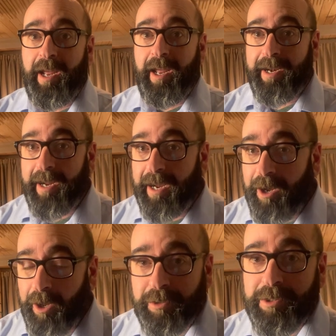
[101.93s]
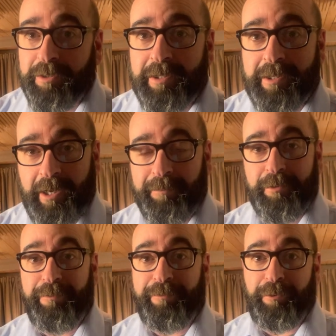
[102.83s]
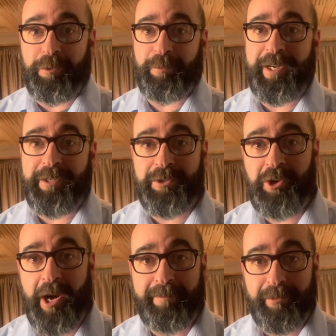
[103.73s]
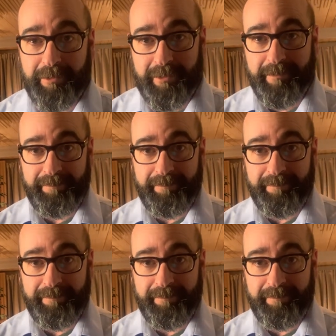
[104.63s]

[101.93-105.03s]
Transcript: and I also discovered full range drivers,